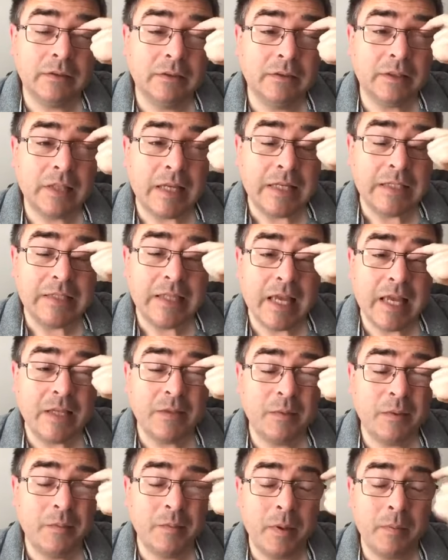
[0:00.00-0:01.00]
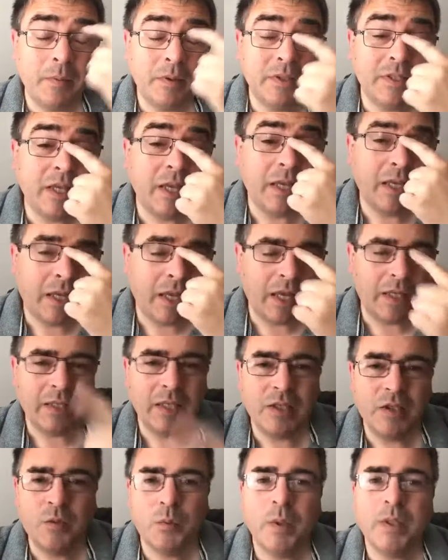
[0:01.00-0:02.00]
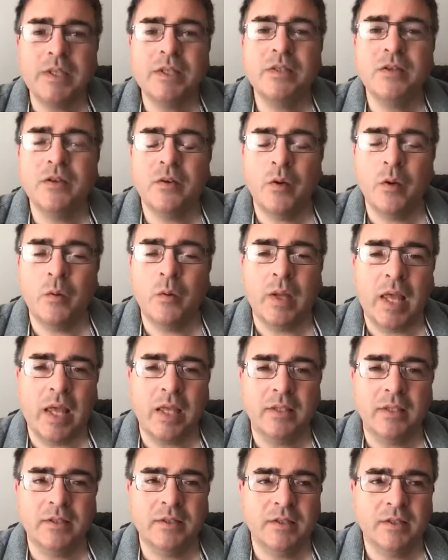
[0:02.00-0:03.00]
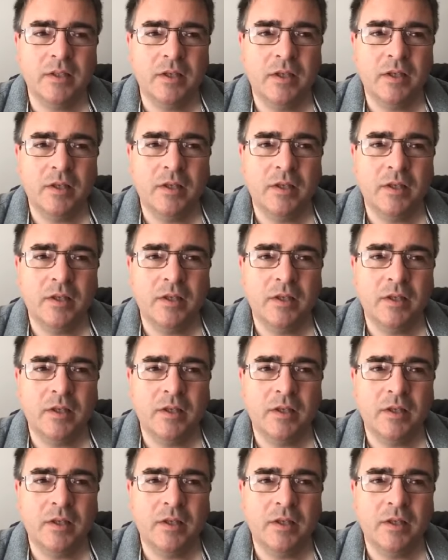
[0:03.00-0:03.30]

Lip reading: these days which people take and they twist to their own ends.